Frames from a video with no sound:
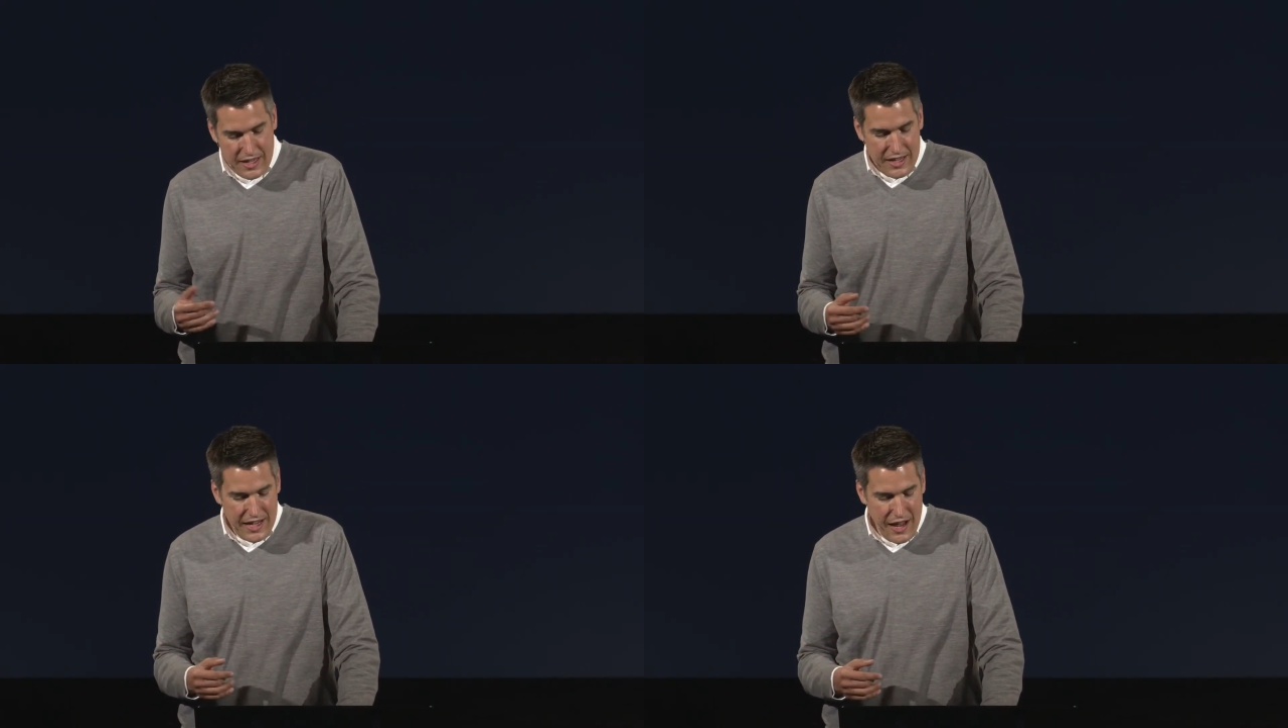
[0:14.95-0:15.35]

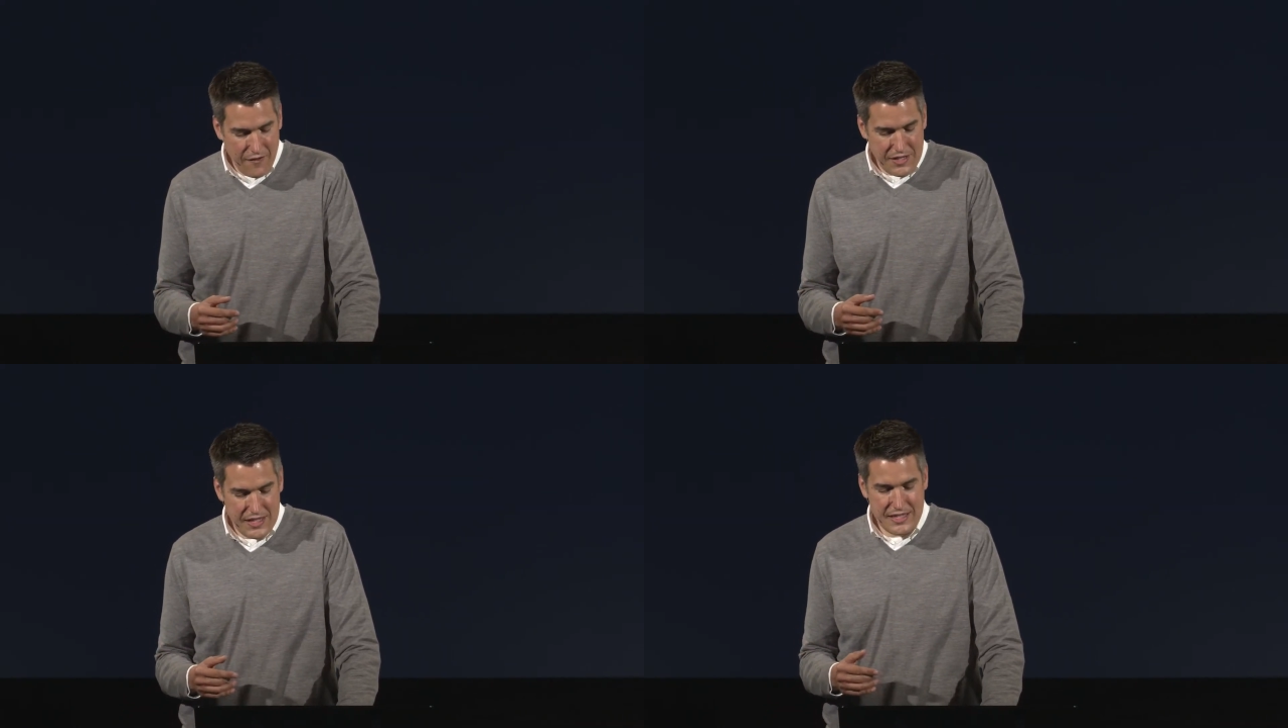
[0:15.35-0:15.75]

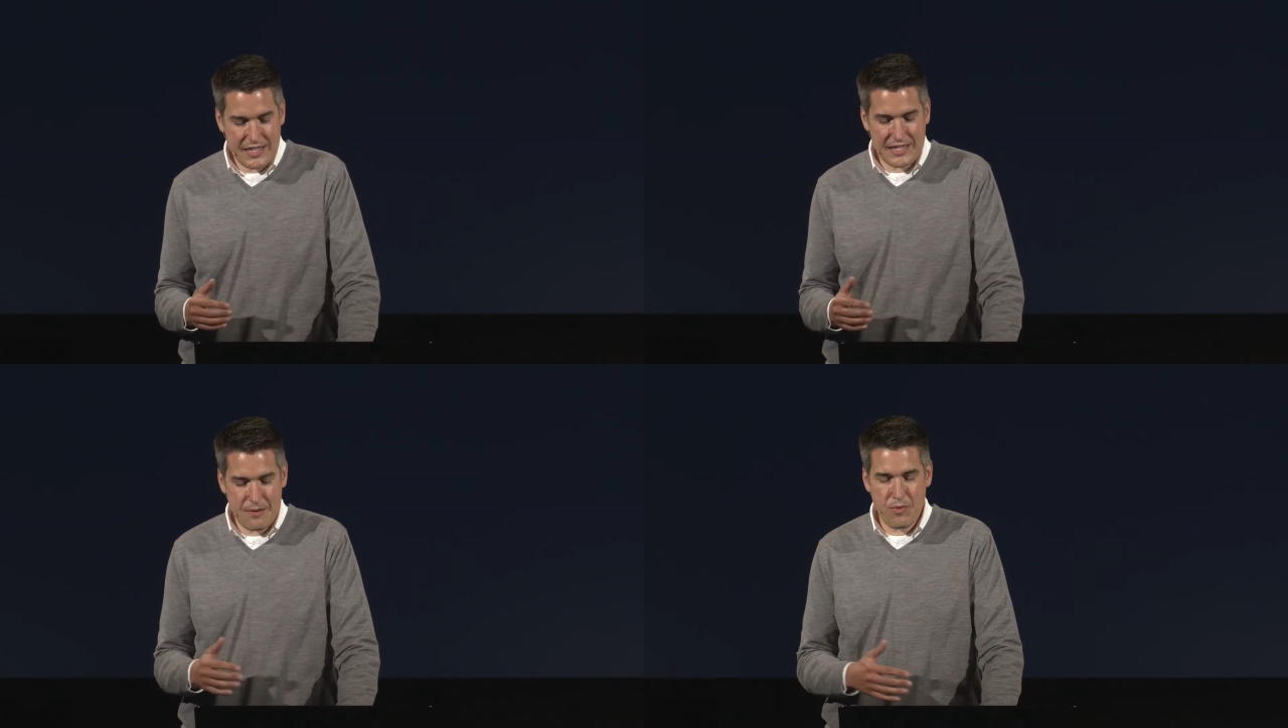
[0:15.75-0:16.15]
ever since, in
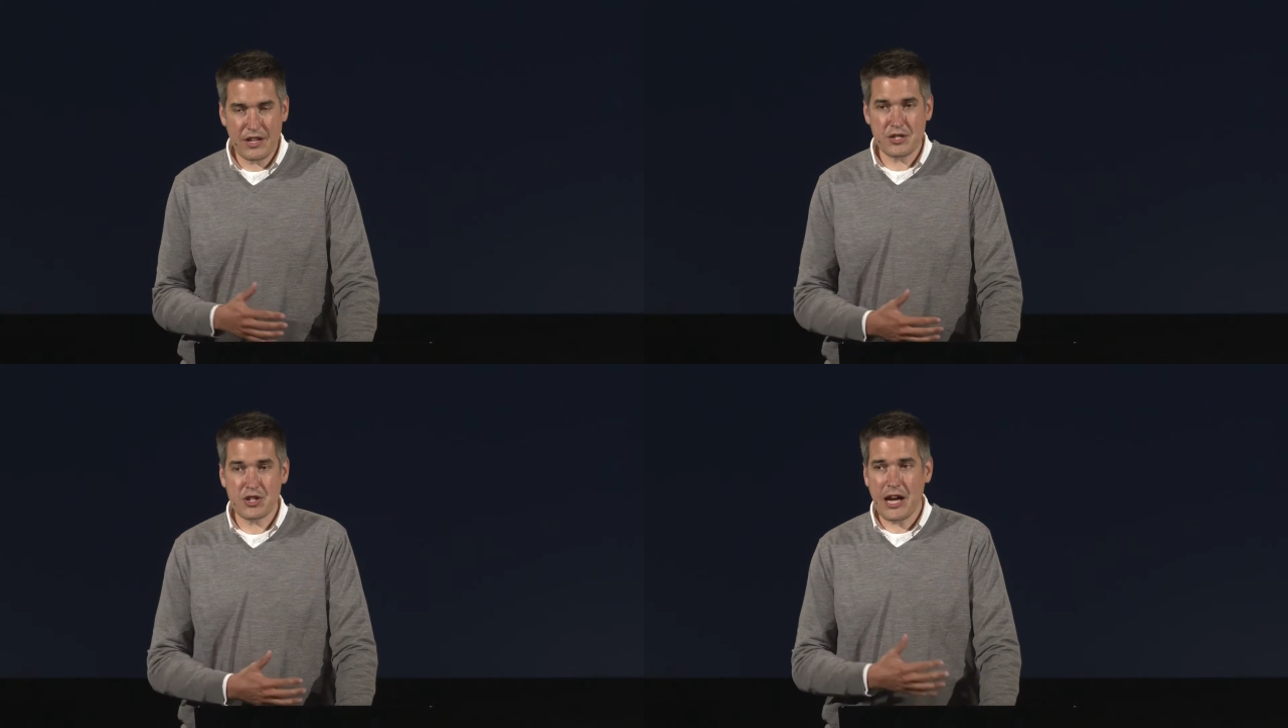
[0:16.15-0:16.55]
some
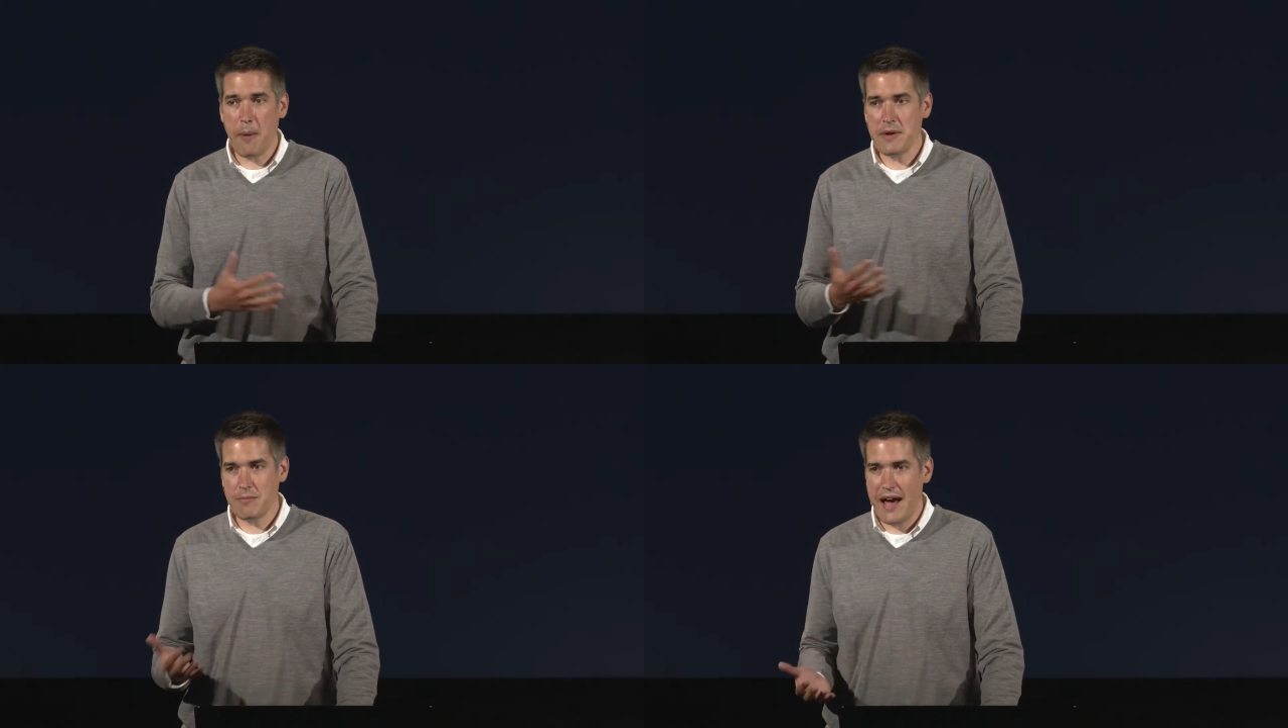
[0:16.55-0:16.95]
ways you're
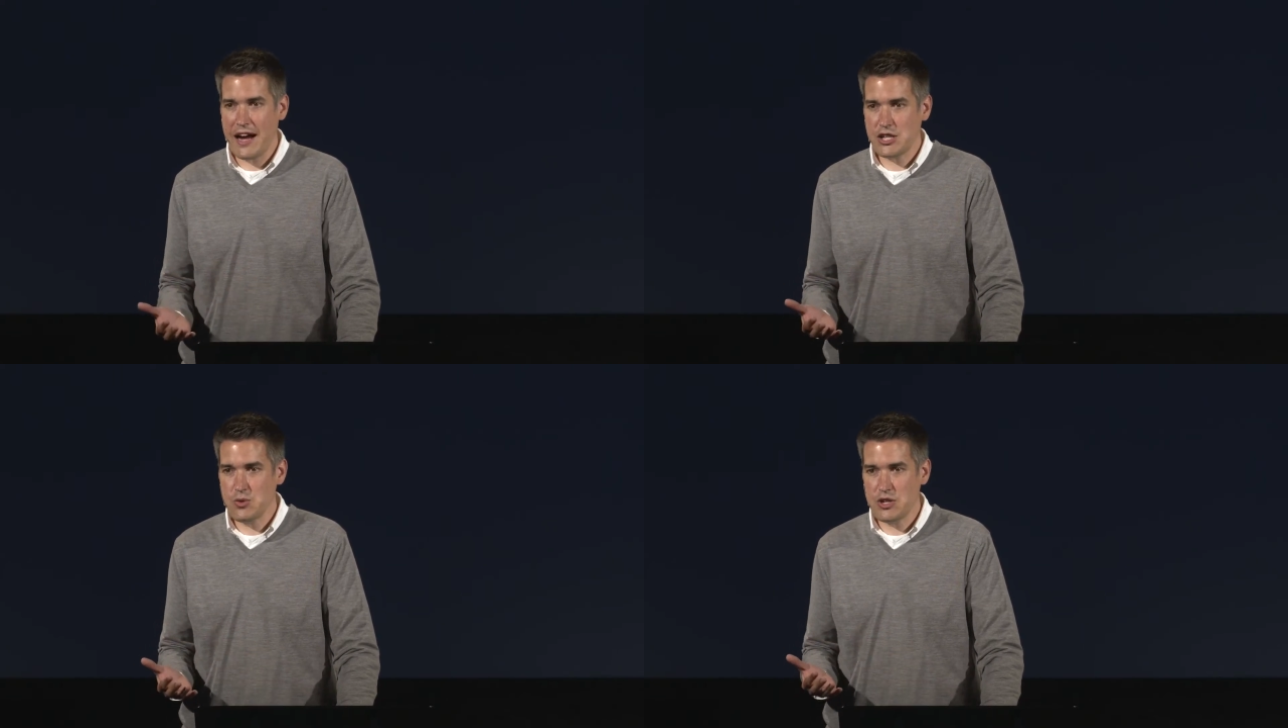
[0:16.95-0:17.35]
coming back to